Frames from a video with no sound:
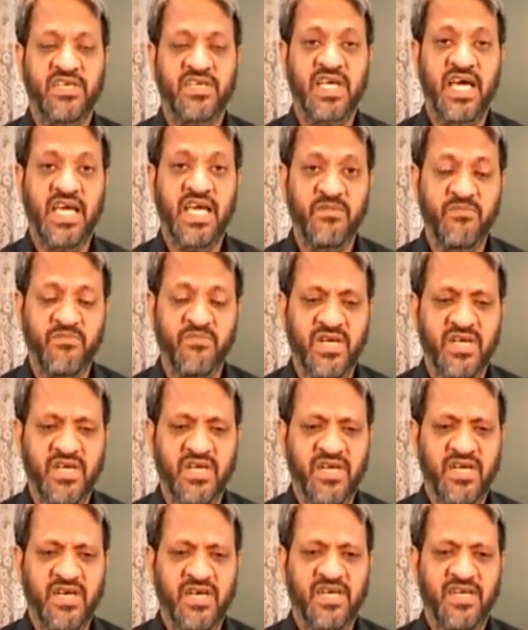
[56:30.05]
time
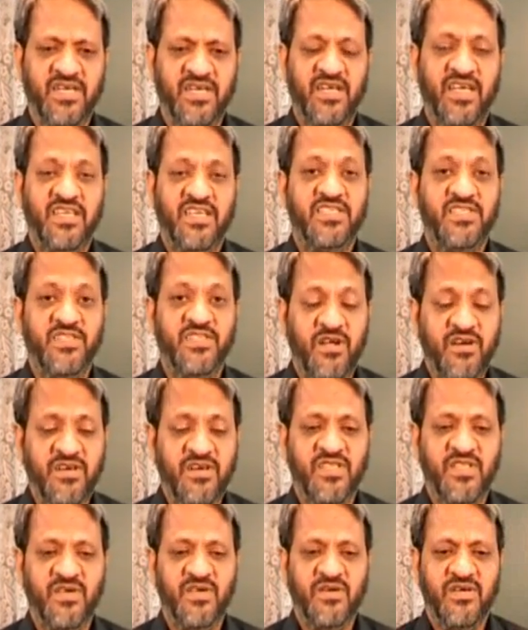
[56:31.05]
does not
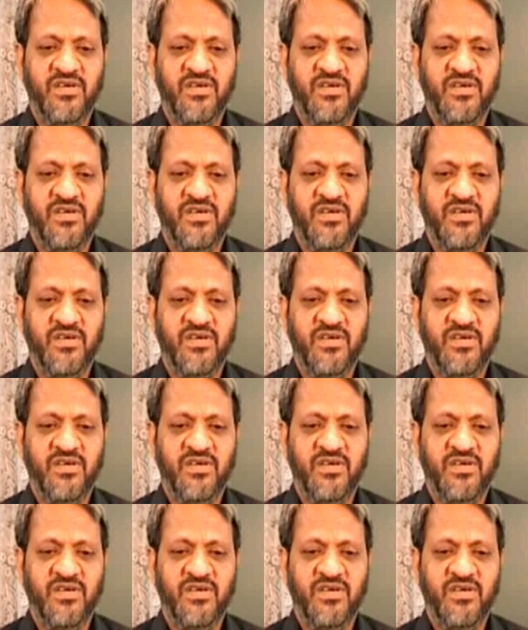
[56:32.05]
the,